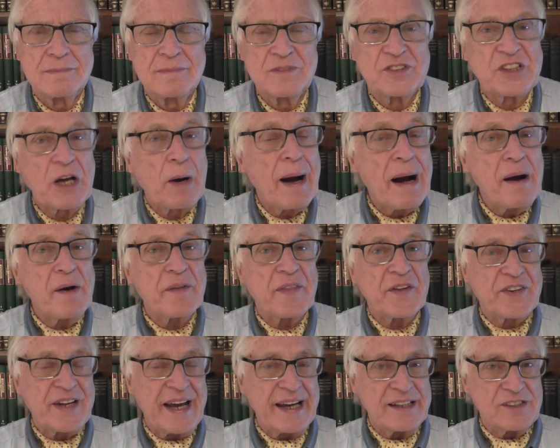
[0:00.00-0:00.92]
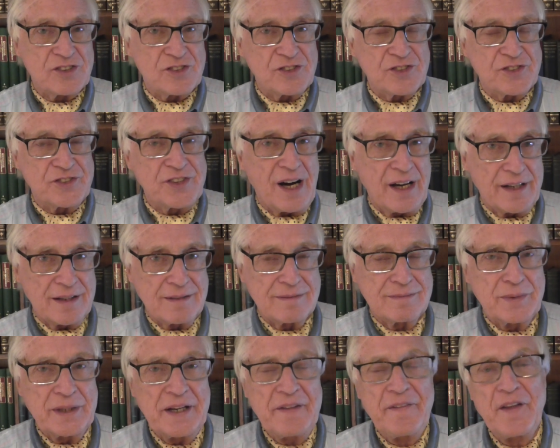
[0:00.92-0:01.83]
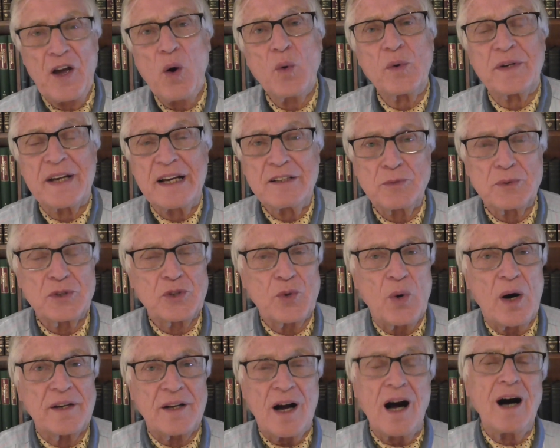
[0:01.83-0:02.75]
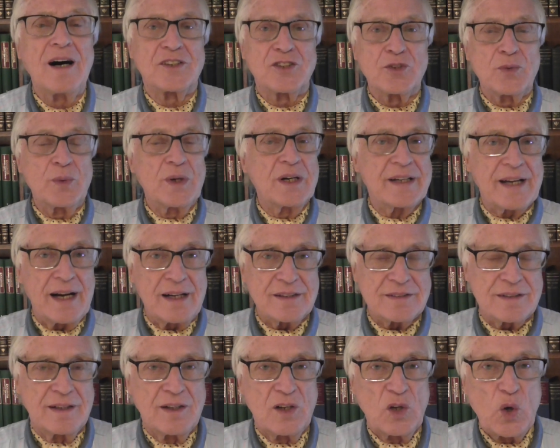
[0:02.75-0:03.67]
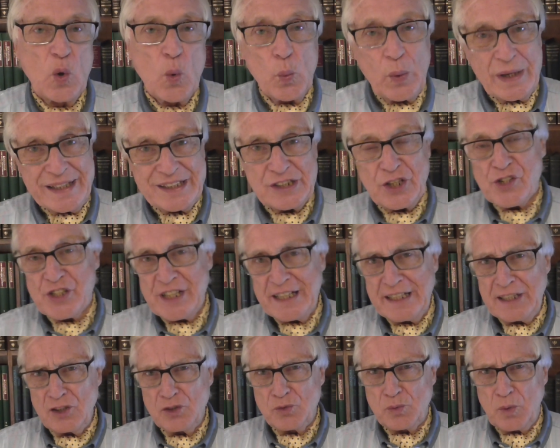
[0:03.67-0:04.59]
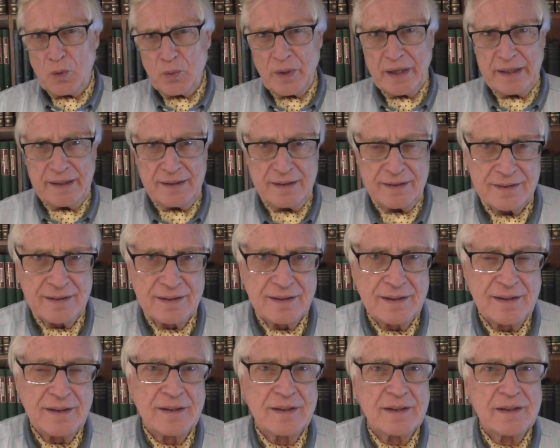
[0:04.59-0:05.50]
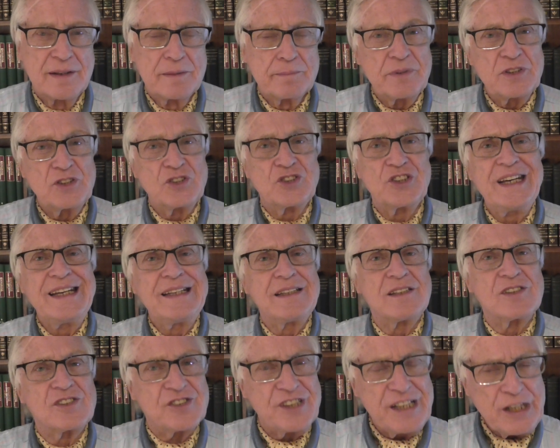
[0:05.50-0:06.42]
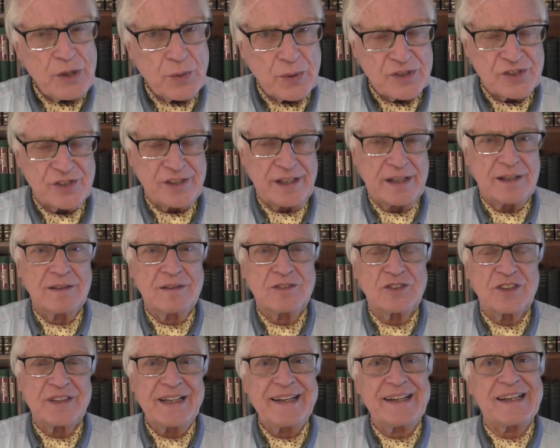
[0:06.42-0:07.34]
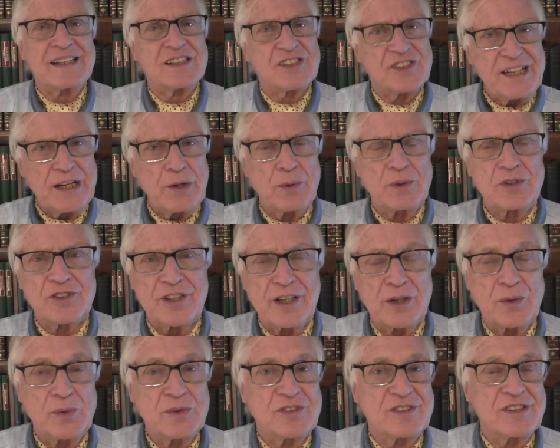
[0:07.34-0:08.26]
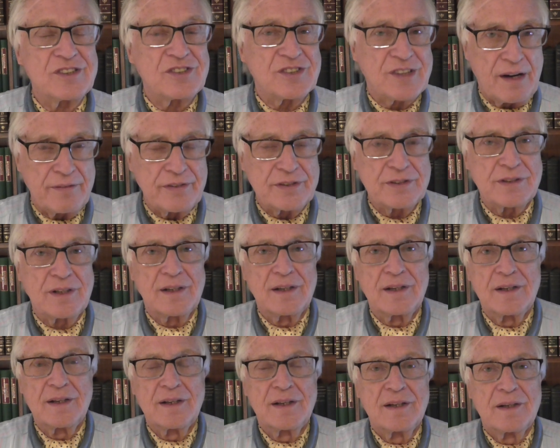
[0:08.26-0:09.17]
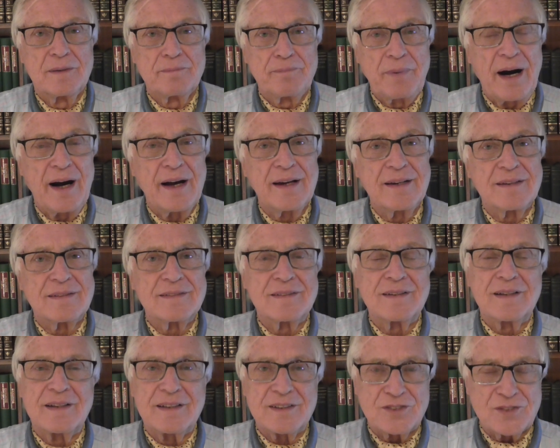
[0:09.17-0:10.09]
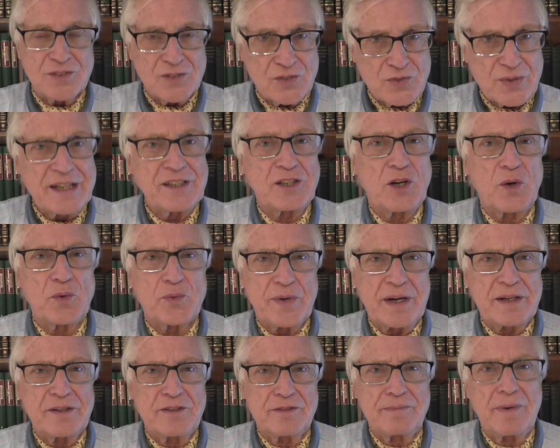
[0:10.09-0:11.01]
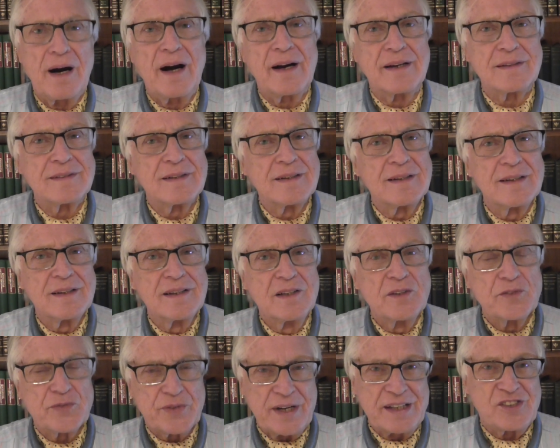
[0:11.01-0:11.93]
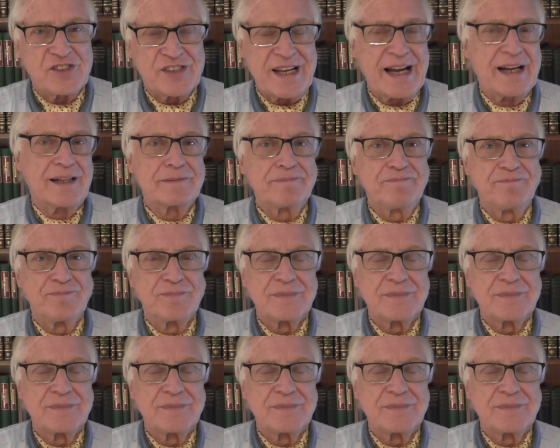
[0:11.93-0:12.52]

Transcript: So how are the tests done? Well, in the old days it was quite hard to work out which genes were where. But gene sequencing, genetic sequencing, was discovered by a great old friend of mine, Fred Sanger.